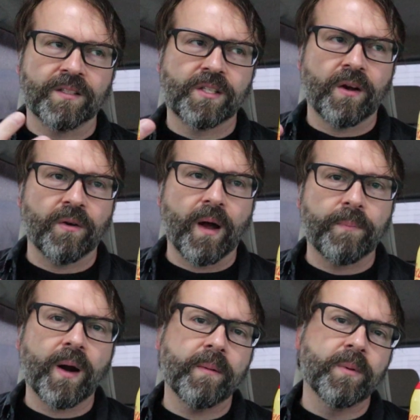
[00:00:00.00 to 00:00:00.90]
so I
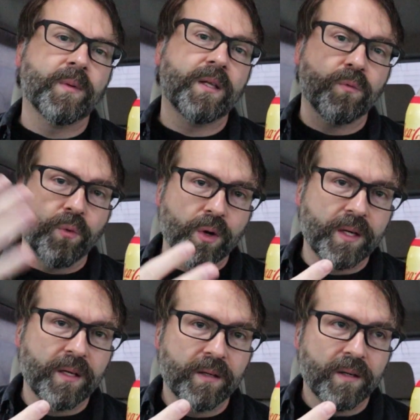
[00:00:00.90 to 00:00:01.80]
probably
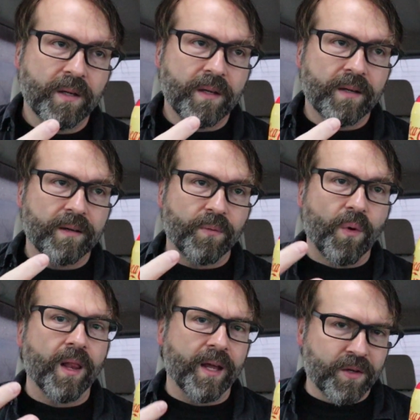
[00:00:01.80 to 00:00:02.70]
would
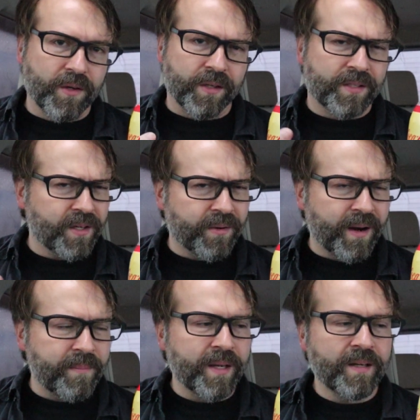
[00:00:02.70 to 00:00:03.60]
while I could, you know what
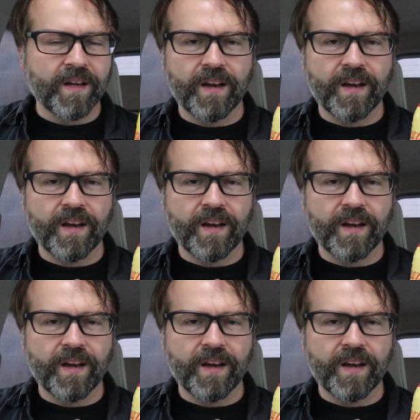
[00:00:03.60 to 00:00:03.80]
I mean?